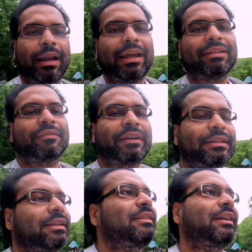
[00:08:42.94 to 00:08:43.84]
I like the
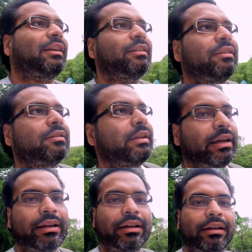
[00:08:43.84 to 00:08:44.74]
fact that there are these
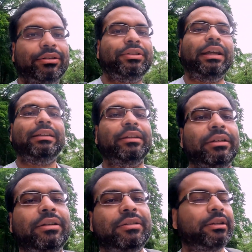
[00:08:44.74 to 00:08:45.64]
like
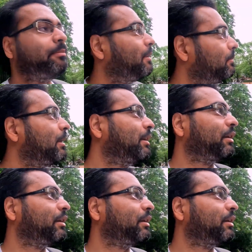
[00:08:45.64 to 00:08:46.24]
shelters and public